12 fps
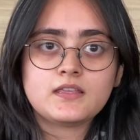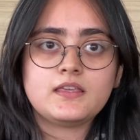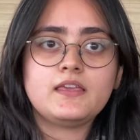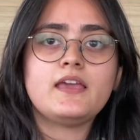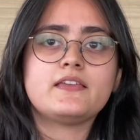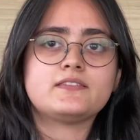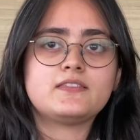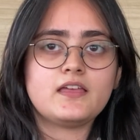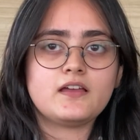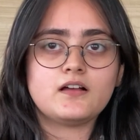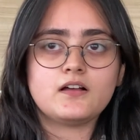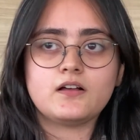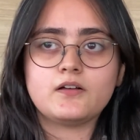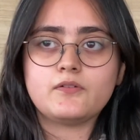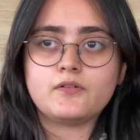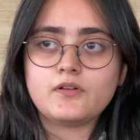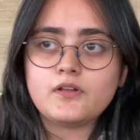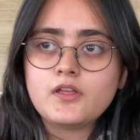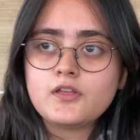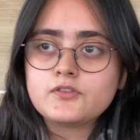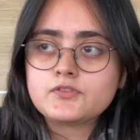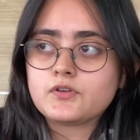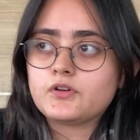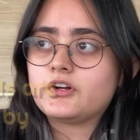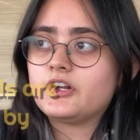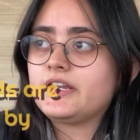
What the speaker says: Yes. So